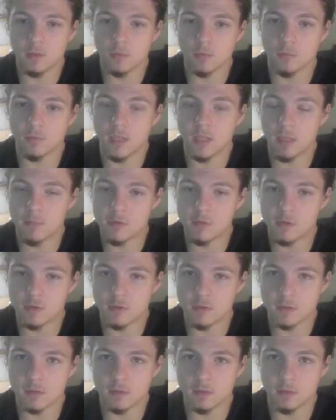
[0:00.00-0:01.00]

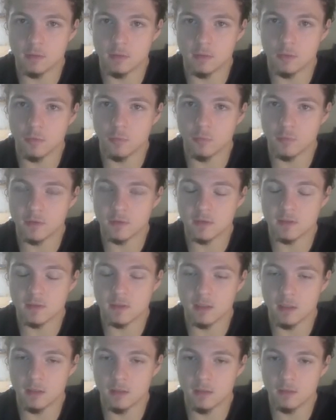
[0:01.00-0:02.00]
damages the host's
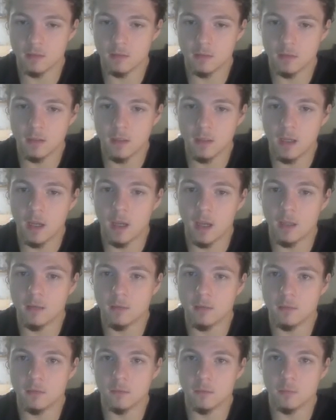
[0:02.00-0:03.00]
skin
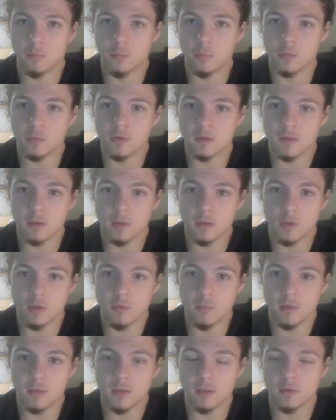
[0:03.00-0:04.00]
and puts the
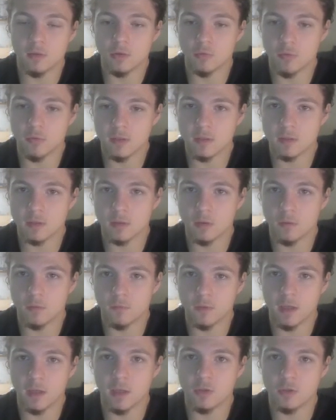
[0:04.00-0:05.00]
human at risk of
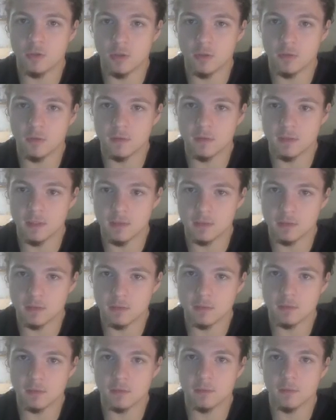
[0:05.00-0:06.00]
catching
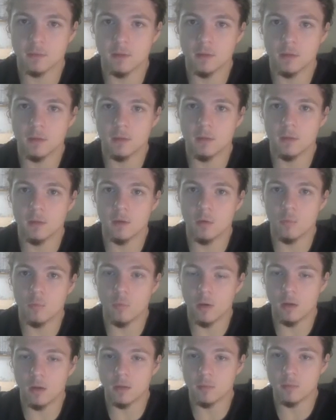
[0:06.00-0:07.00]
diseases,
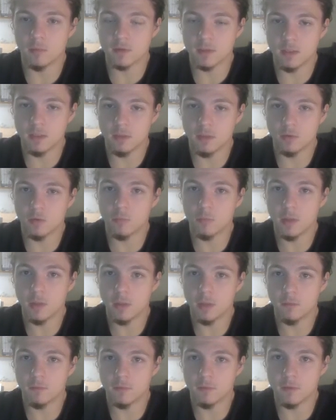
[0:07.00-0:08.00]
while the mosquito
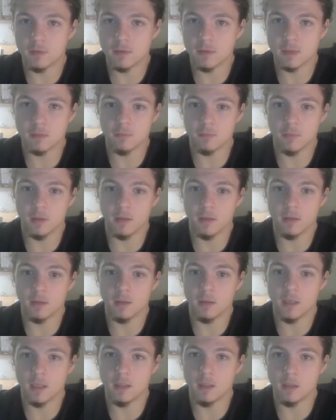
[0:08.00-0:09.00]
benefits by
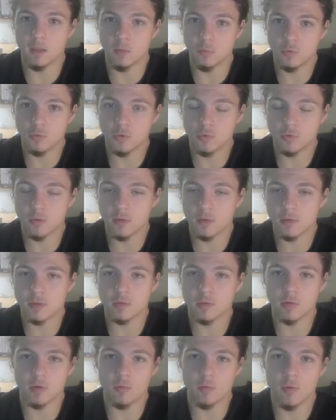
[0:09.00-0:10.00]
gaining nutrients
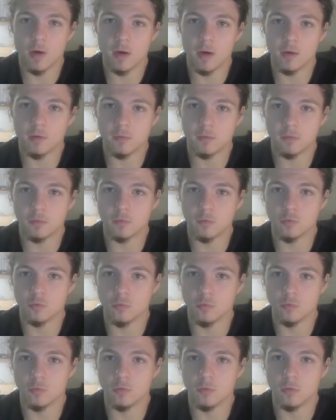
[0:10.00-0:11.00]
required
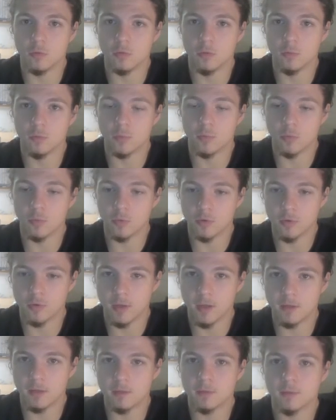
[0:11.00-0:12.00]
to
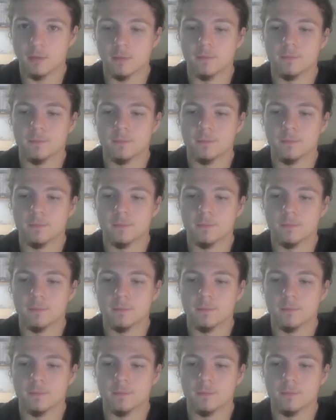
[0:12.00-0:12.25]
procreate.